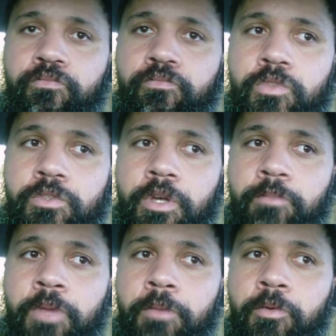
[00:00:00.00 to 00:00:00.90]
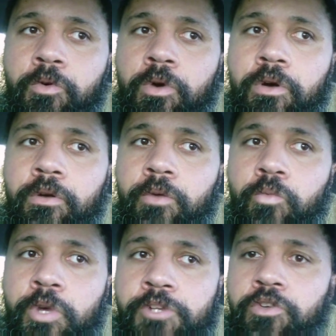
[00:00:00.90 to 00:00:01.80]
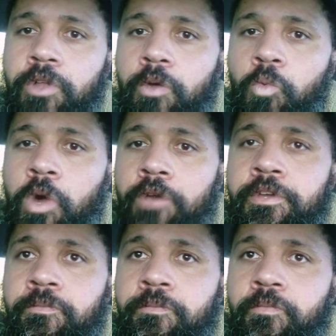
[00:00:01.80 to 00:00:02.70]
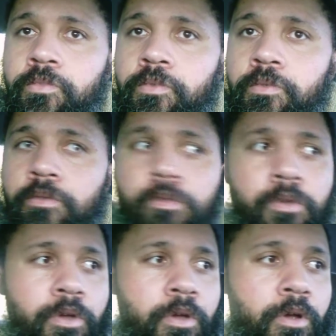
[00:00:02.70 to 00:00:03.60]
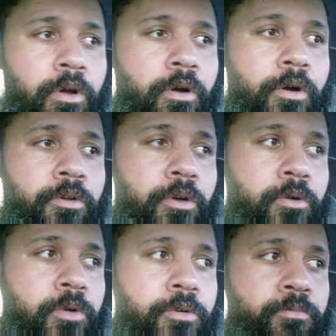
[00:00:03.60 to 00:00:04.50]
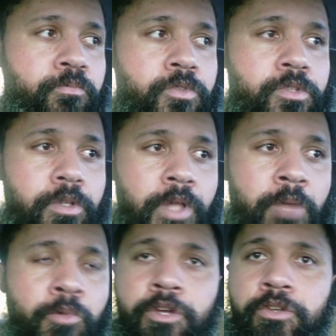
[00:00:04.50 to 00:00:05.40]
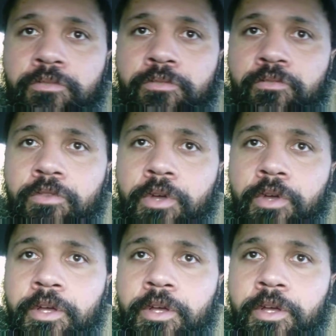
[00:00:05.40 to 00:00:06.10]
it's like people who are like rich or like wealthy, or celebrities, that'd